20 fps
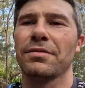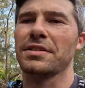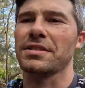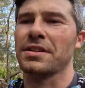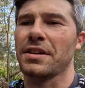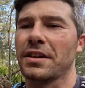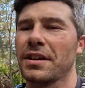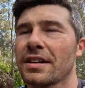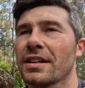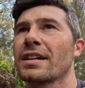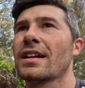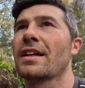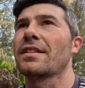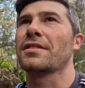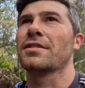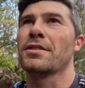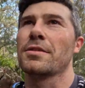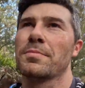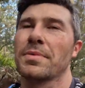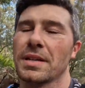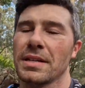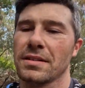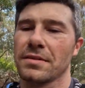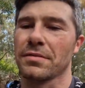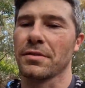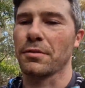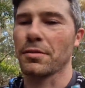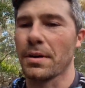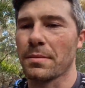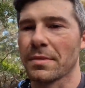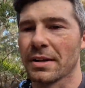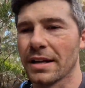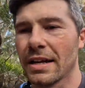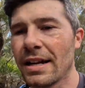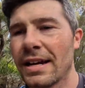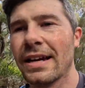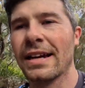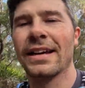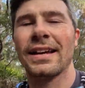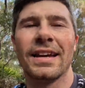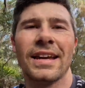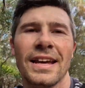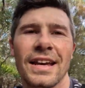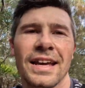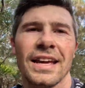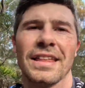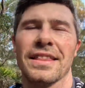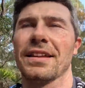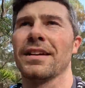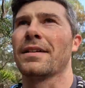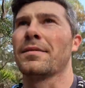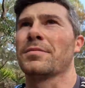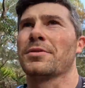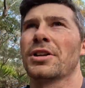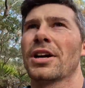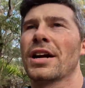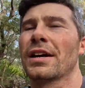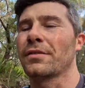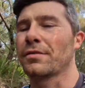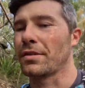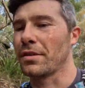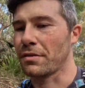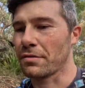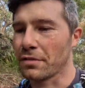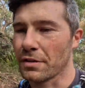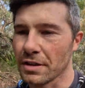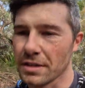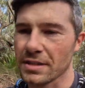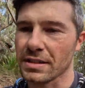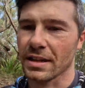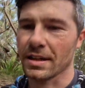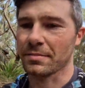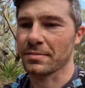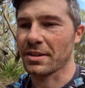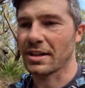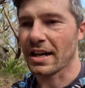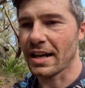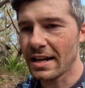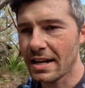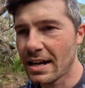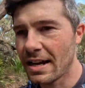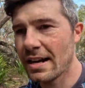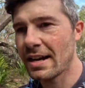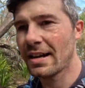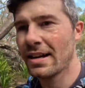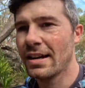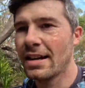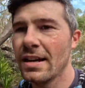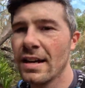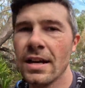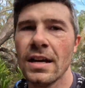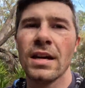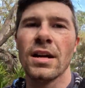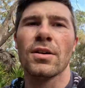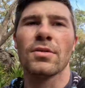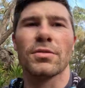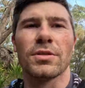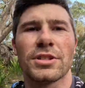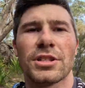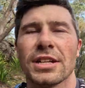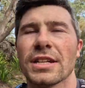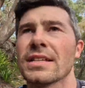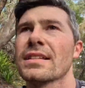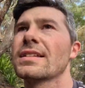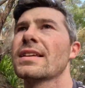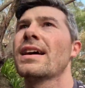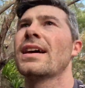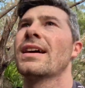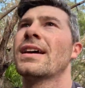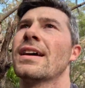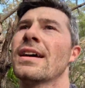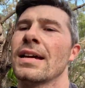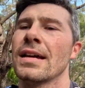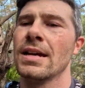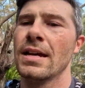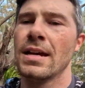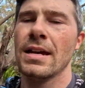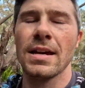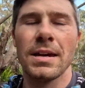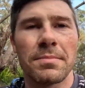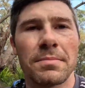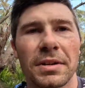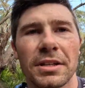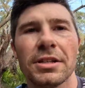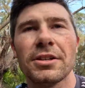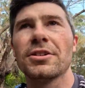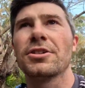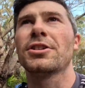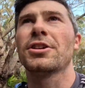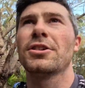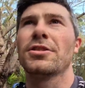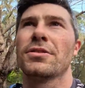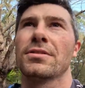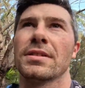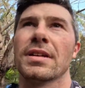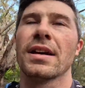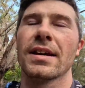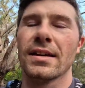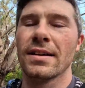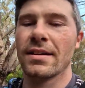also got another new piece of equipment that I'm trying for the first time today, which is my new shoes.